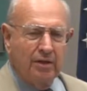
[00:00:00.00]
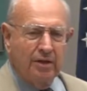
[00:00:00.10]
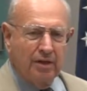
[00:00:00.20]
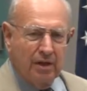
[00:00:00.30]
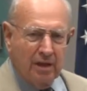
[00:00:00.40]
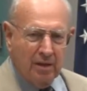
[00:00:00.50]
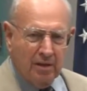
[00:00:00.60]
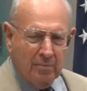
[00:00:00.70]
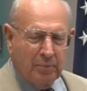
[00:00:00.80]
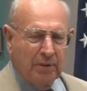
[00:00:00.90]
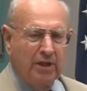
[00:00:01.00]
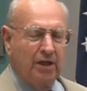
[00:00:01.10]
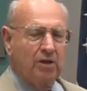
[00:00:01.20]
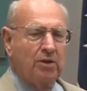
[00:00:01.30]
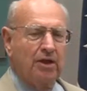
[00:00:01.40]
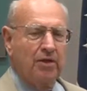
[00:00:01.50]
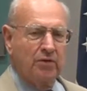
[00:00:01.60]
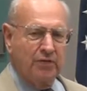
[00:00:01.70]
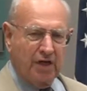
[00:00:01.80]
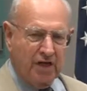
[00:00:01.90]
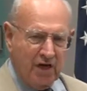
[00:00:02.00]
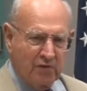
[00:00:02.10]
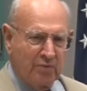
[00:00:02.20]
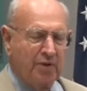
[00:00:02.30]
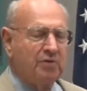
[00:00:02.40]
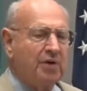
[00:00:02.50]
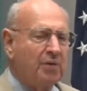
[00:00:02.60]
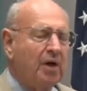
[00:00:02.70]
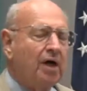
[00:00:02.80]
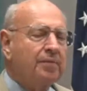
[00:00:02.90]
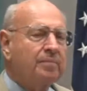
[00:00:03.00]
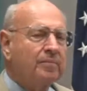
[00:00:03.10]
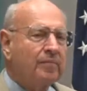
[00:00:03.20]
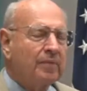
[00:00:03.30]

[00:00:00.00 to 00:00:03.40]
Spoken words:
the political leader of the government of Iran,